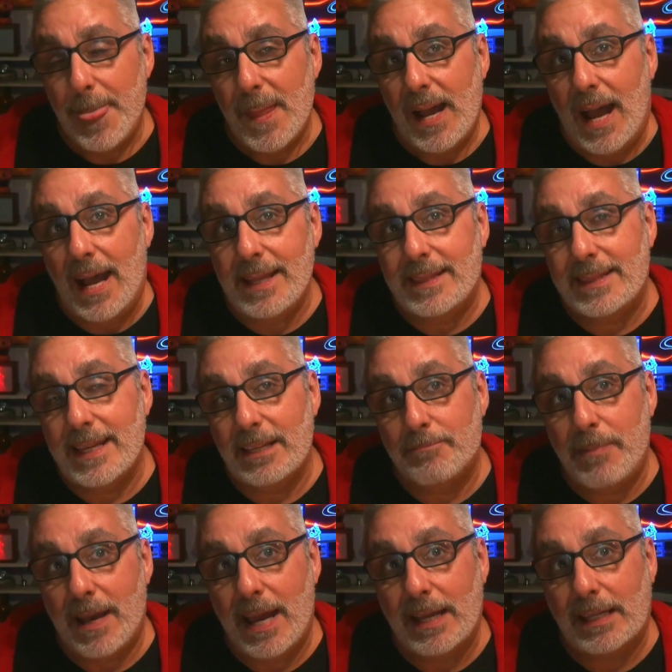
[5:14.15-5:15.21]
I think
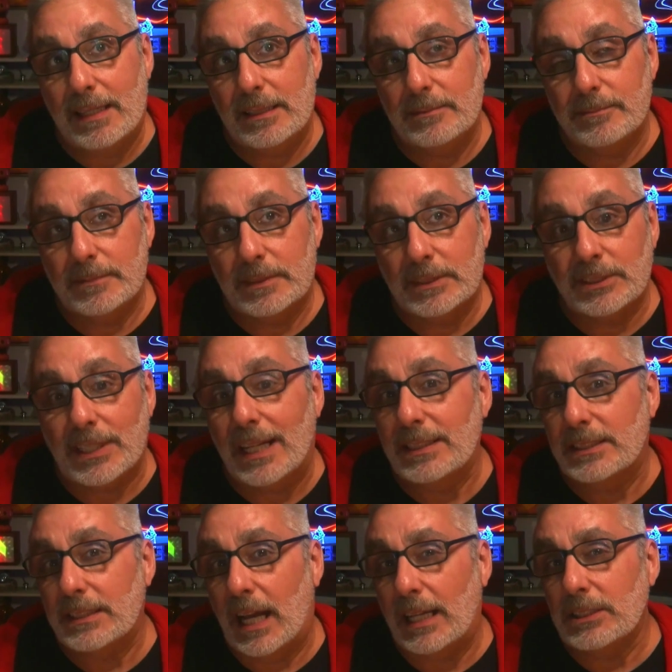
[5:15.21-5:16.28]
back, because
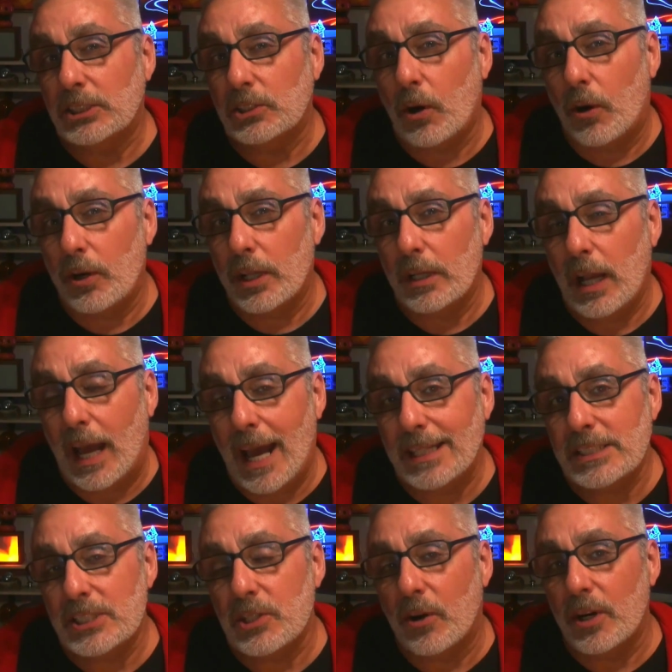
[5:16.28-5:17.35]
I
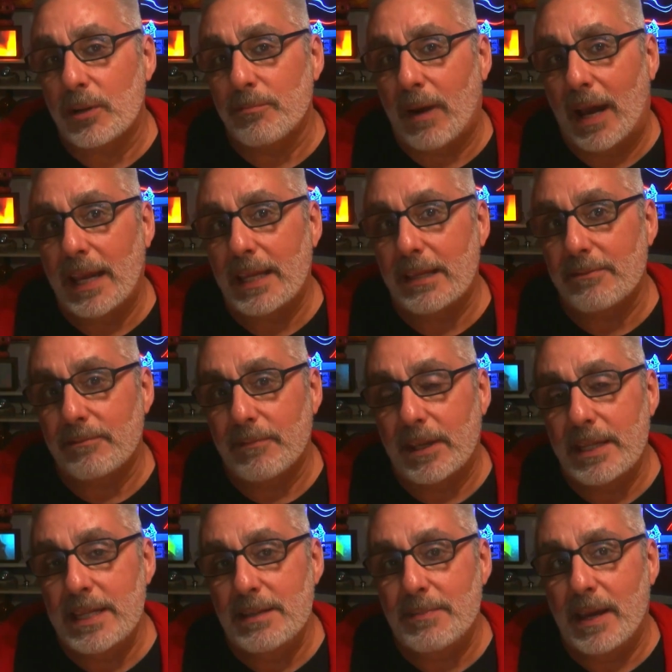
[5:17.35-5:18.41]
started my
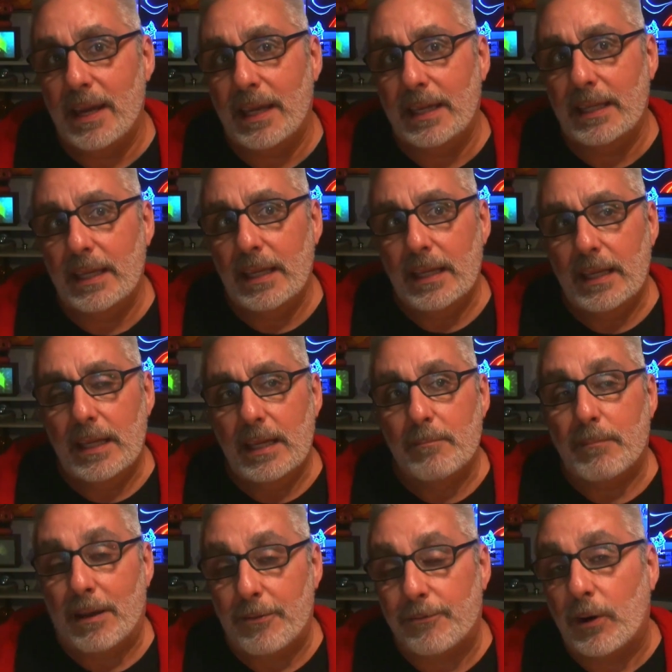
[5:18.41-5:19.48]
eBay,
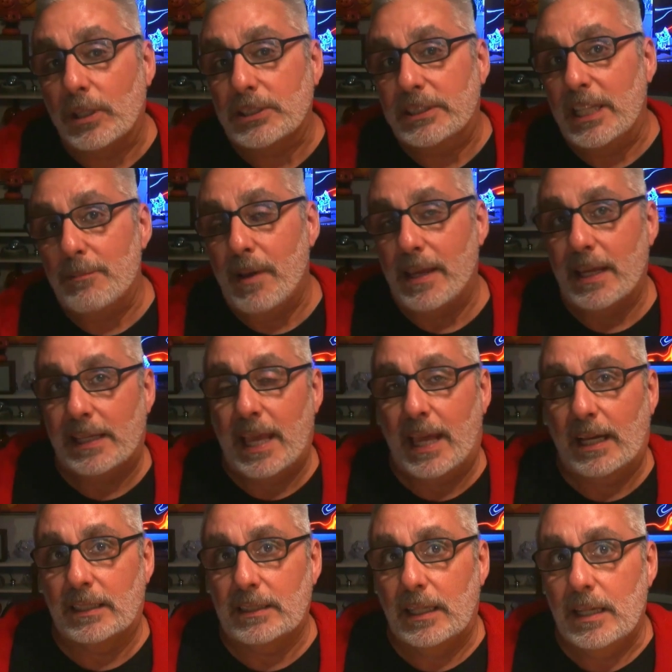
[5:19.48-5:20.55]
my first eBay
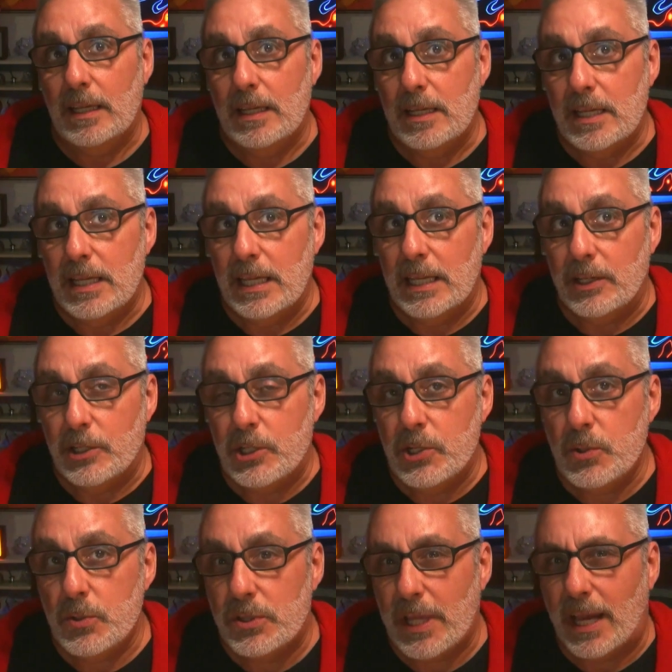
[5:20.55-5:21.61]
account in
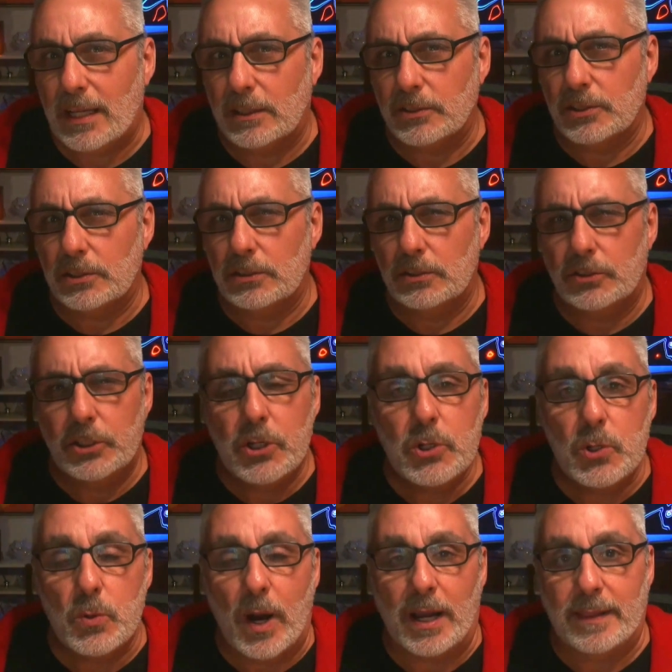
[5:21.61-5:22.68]

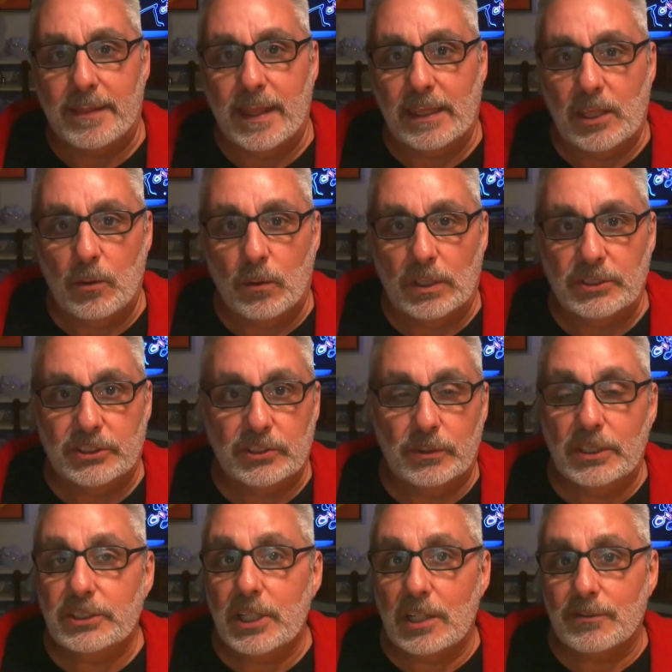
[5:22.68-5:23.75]
2002, I think it was. So
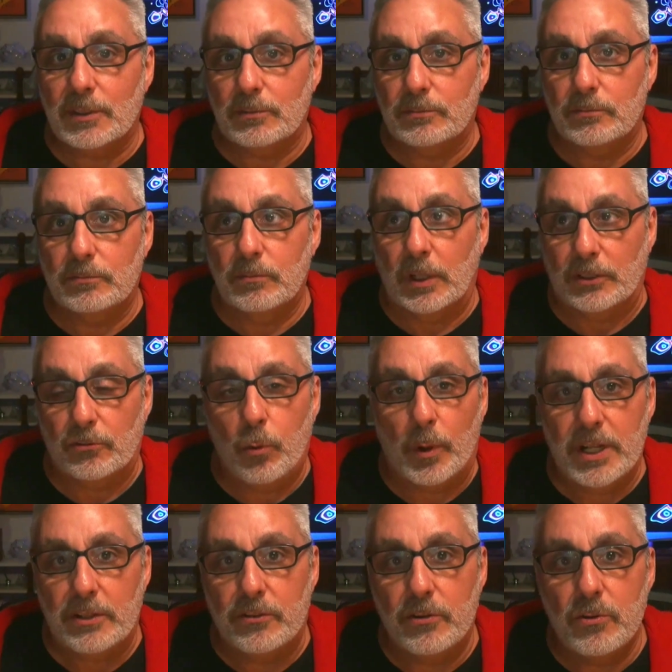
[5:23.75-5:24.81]
it's over, what,
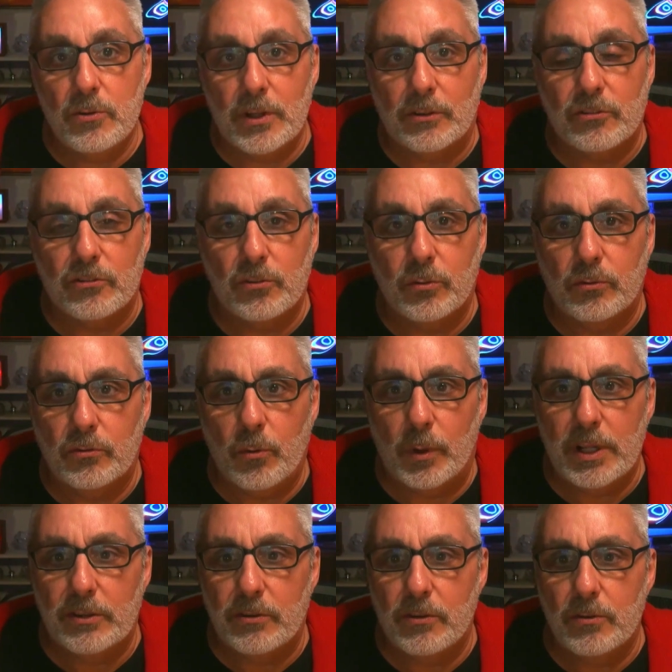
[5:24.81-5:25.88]
22, that's
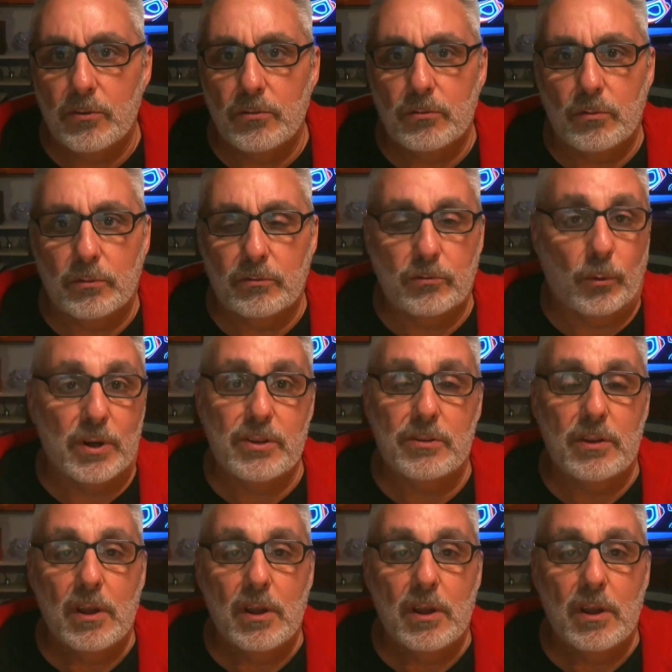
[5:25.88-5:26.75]
22, 20,